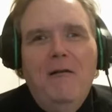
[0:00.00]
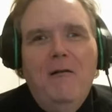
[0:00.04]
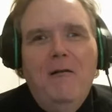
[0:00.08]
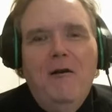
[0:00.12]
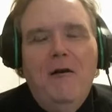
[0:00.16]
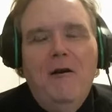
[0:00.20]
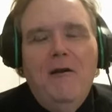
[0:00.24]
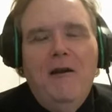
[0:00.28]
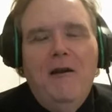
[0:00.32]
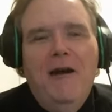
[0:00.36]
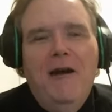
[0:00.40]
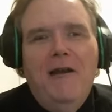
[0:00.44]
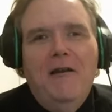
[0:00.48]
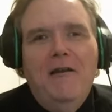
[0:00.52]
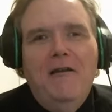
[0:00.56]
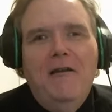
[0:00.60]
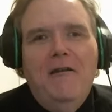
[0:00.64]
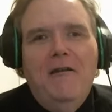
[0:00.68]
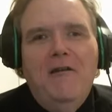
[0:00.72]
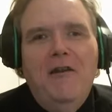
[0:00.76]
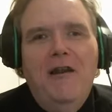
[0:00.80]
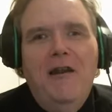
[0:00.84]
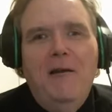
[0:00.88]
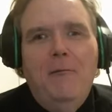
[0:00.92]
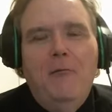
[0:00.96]
hung out at a
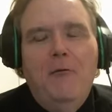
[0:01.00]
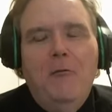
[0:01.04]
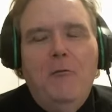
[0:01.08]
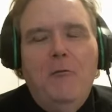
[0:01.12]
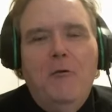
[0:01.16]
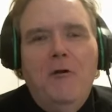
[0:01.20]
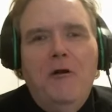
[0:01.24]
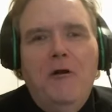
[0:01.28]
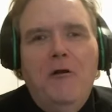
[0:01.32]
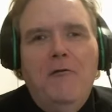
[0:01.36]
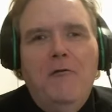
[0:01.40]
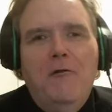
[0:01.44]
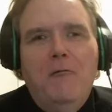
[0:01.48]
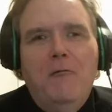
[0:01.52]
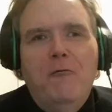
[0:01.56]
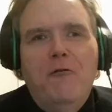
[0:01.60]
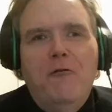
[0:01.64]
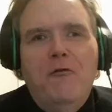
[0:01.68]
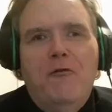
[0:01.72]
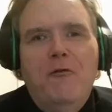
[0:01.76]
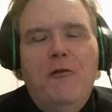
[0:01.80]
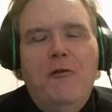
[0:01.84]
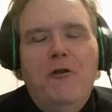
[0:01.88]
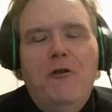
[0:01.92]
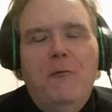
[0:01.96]
table where there was
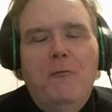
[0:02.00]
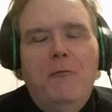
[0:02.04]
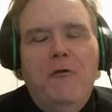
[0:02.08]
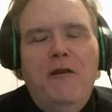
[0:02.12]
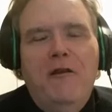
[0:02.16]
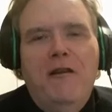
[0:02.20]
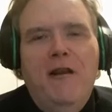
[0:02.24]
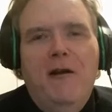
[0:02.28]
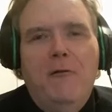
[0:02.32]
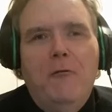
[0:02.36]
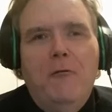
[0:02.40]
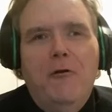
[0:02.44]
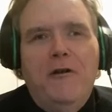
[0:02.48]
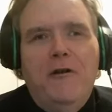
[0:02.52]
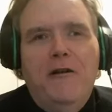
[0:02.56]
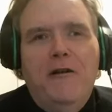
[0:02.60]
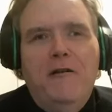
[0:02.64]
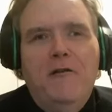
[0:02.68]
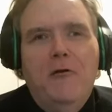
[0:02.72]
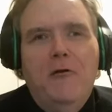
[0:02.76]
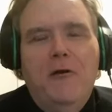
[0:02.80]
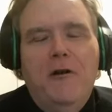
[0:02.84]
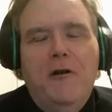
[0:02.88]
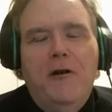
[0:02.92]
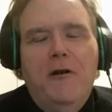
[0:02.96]
going to be networking
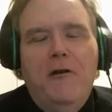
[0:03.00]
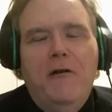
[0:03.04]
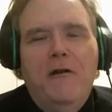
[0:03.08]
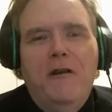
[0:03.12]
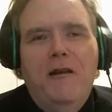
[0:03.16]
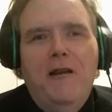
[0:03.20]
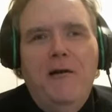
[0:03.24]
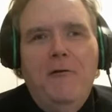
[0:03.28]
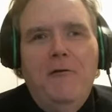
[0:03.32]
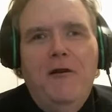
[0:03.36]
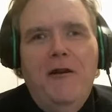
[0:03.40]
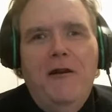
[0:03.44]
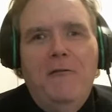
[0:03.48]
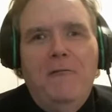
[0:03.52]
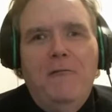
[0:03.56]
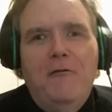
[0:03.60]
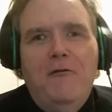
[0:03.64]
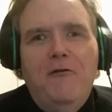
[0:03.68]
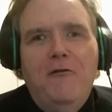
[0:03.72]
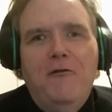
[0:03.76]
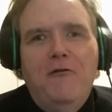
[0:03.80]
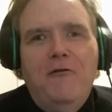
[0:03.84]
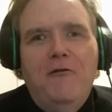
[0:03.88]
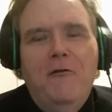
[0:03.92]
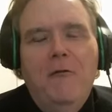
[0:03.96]
going on anyway,
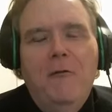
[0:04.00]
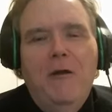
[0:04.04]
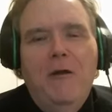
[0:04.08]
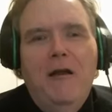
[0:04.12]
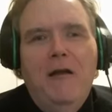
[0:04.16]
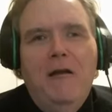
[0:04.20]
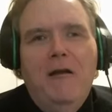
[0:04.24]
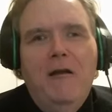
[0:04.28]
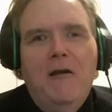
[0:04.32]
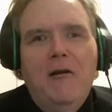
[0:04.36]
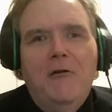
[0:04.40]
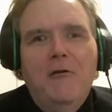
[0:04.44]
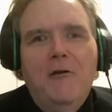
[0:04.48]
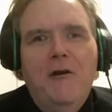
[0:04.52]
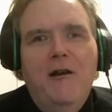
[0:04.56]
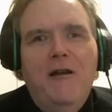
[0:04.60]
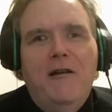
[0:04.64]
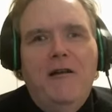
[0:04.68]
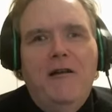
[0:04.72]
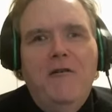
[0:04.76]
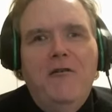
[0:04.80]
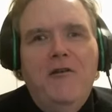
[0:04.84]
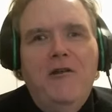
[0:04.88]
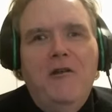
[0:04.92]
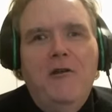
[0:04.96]
which is great
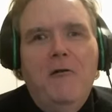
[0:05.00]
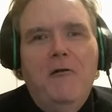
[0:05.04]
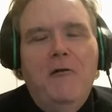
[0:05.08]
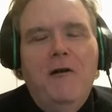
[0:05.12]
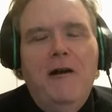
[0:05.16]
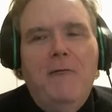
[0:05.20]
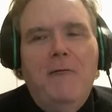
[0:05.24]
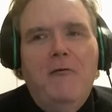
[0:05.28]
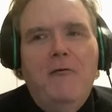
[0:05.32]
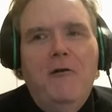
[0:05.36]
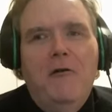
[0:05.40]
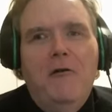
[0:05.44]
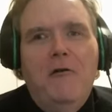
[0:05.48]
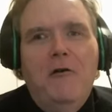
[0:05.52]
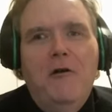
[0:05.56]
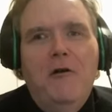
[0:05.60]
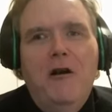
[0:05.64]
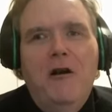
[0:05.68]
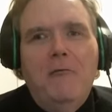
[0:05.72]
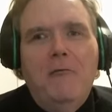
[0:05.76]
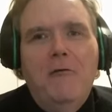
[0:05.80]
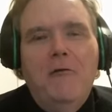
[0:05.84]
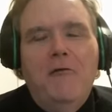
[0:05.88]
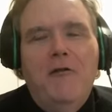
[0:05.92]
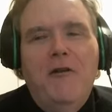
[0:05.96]
because then you don't have the whole
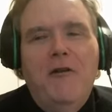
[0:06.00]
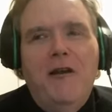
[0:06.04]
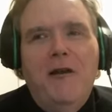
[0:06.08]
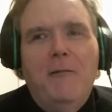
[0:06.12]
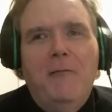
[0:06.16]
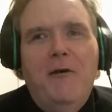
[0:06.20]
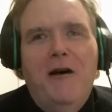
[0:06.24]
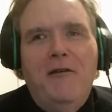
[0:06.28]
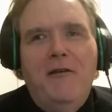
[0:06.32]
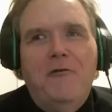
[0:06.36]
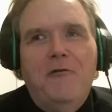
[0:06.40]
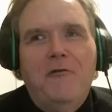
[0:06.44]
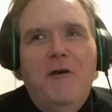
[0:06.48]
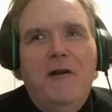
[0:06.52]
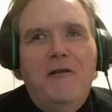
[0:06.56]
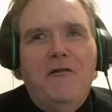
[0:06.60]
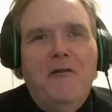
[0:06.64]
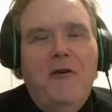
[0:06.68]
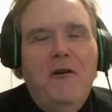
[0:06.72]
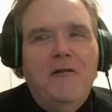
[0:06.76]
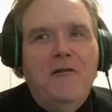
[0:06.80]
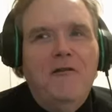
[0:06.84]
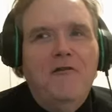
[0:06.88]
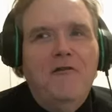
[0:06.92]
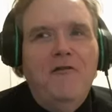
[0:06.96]
awkward thing about, do I
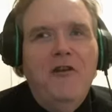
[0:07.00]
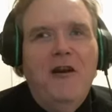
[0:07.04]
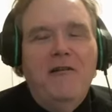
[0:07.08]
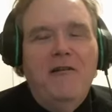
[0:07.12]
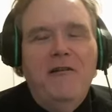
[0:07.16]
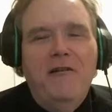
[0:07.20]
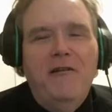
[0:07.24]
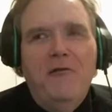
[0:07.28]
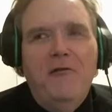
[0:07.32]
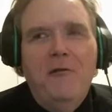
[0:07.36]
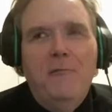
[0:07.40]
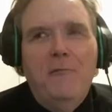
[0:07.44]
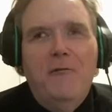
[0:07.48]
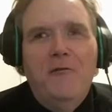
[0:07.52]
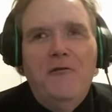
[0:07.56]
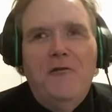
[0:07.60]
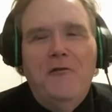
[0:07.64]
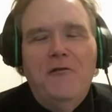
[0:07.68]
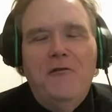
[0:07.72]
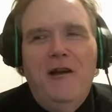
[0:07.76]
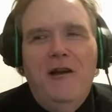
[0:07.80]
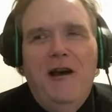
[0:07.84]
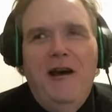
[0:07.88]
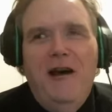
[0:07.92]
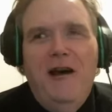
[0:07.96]
talk to John Lee Dumas
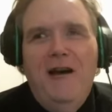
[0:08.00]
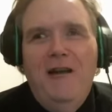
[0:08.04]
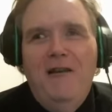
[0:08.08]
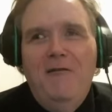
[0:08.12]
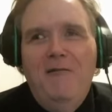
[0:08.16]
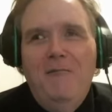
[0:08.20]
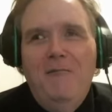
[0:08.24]
or not?